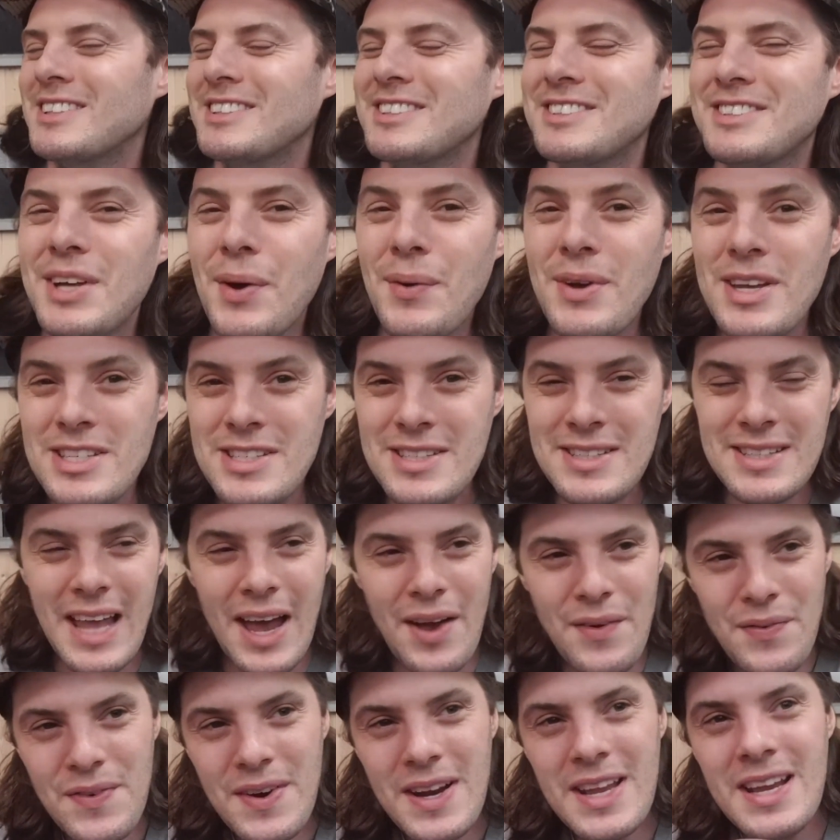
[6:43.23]
So it's
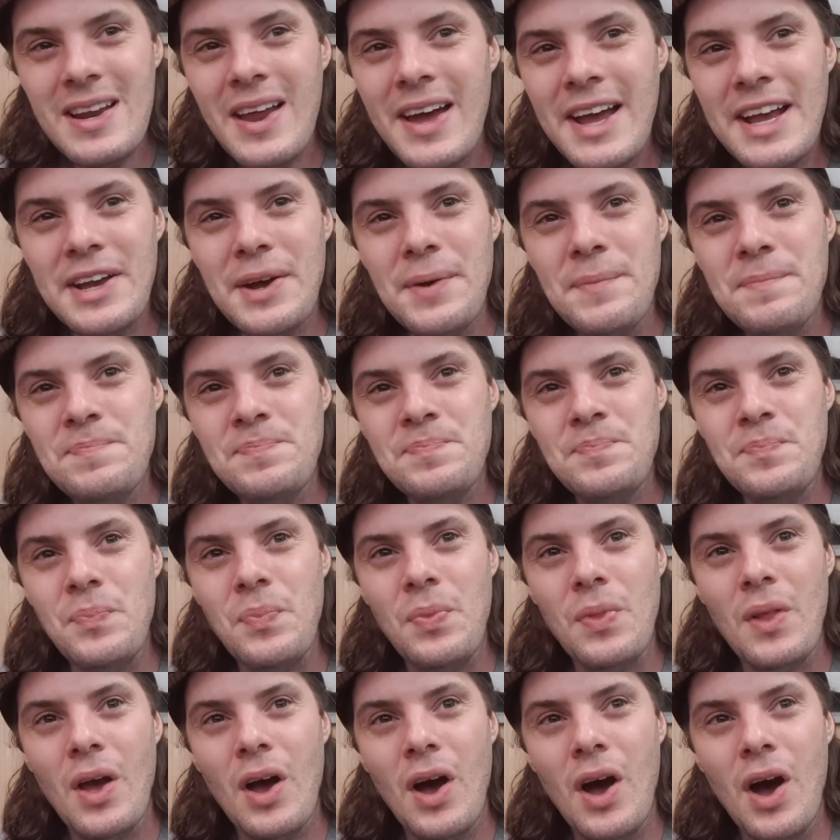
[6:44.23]
definitely like
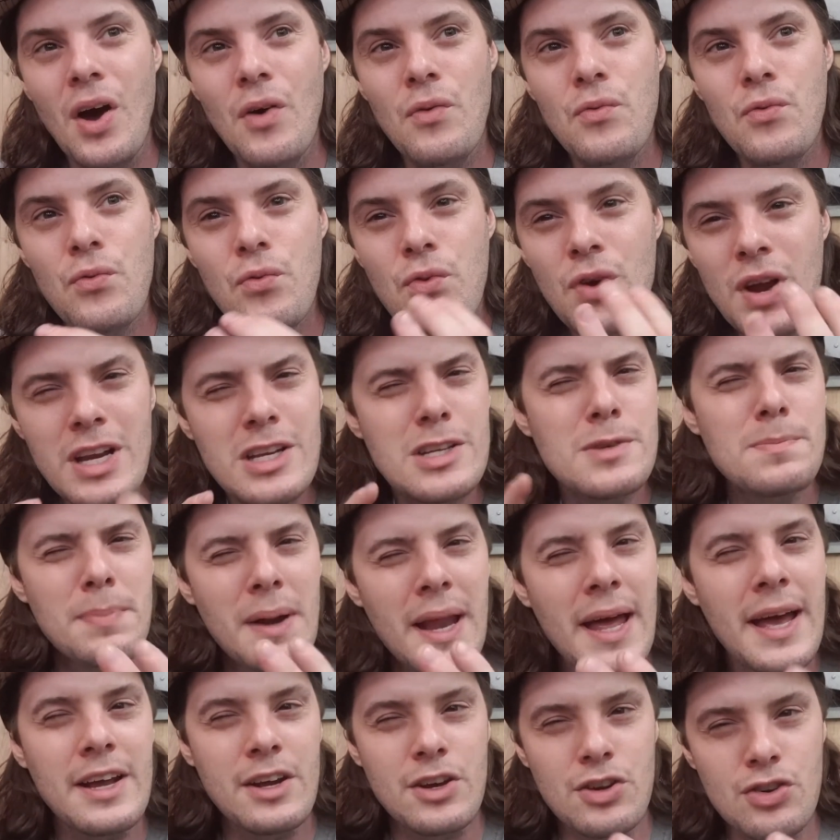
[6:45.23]
a rich
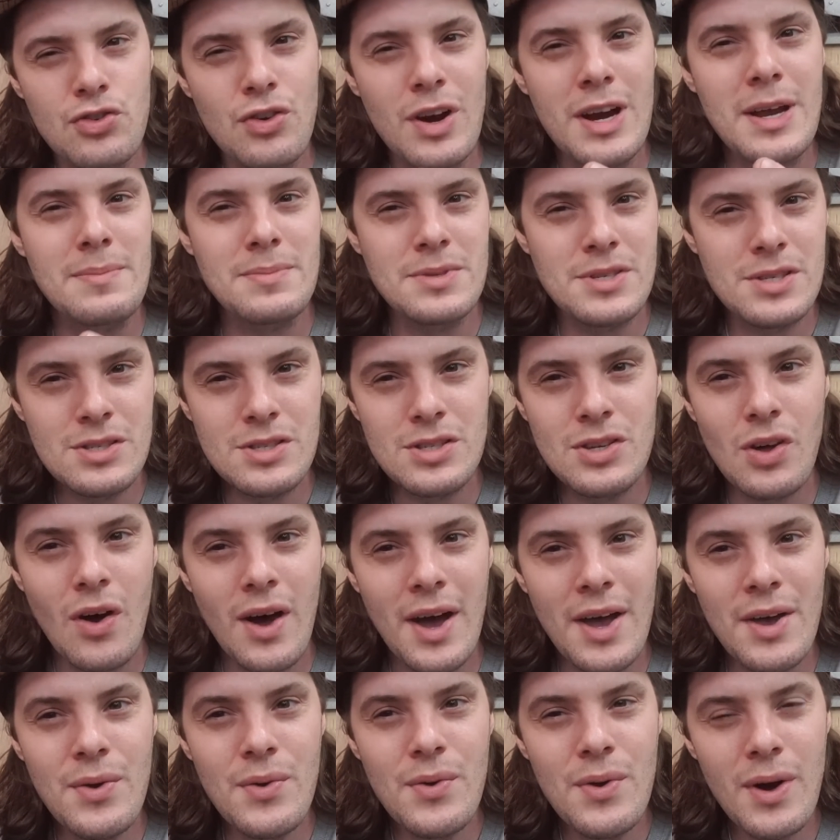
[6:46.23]
black grape
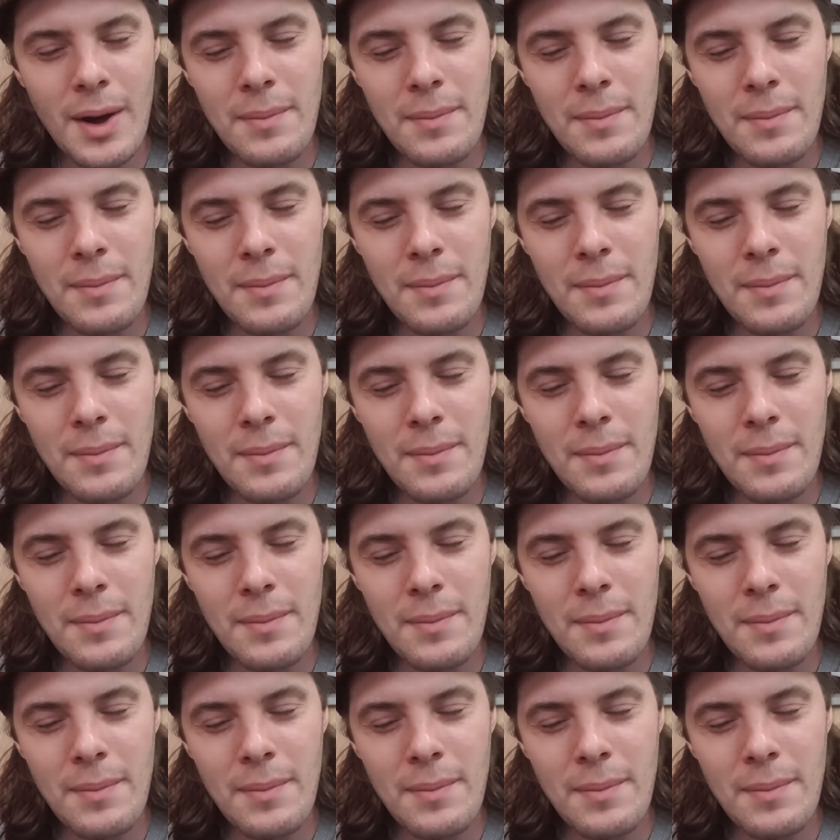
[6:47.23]
style.